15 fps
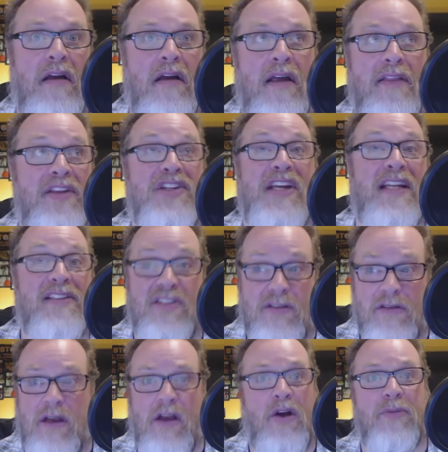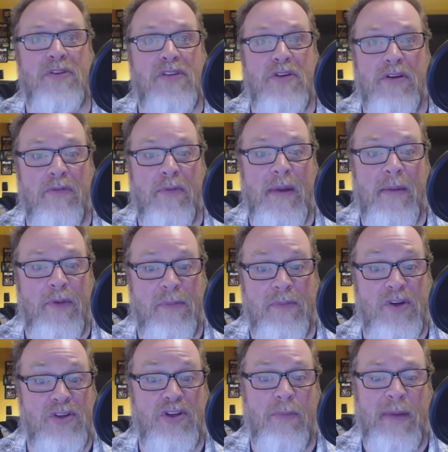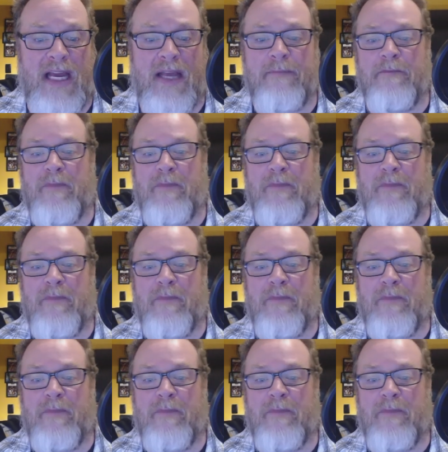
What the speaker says: and the Jets. Almost couldn't remember them. They're so bad.